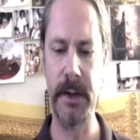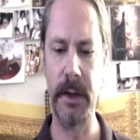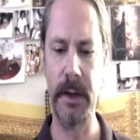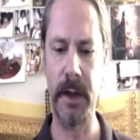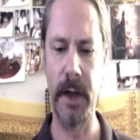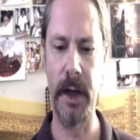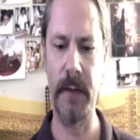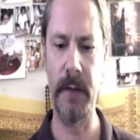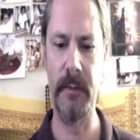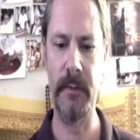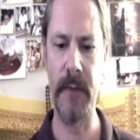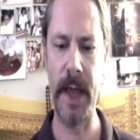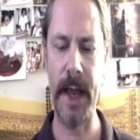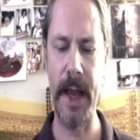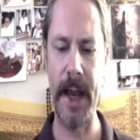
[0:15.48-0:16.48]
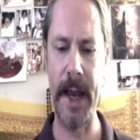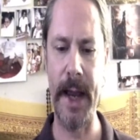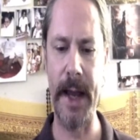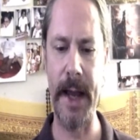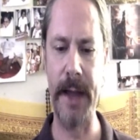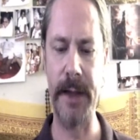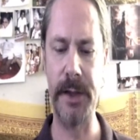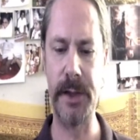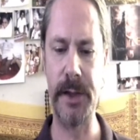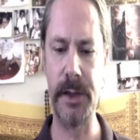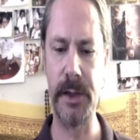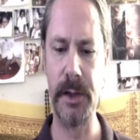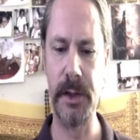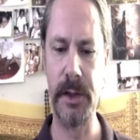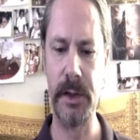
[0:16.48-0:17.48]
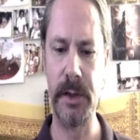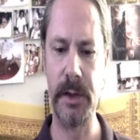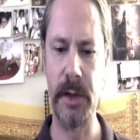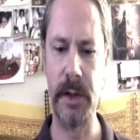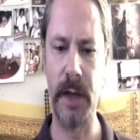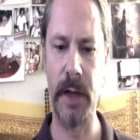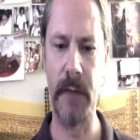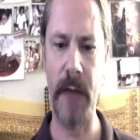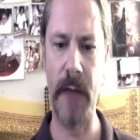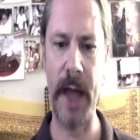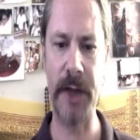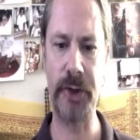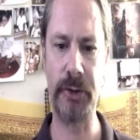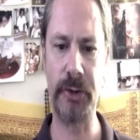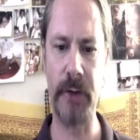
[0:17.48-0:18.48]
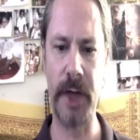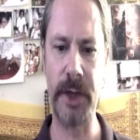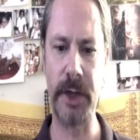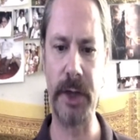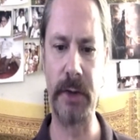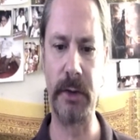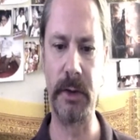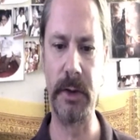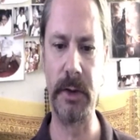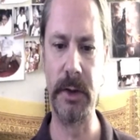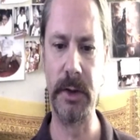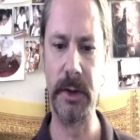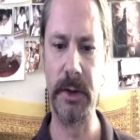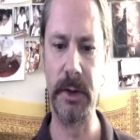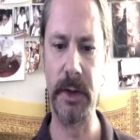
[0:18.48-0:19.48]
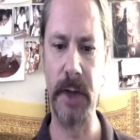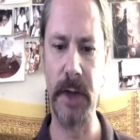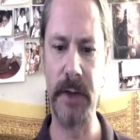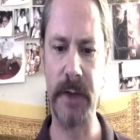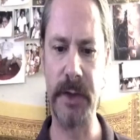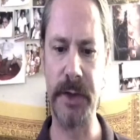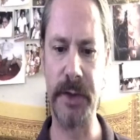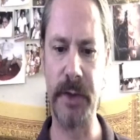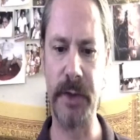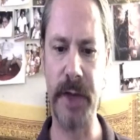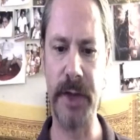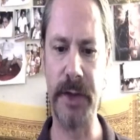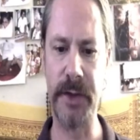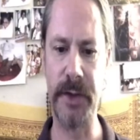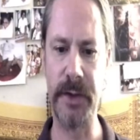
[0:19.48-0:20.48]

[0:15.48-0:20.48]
and astrological situation.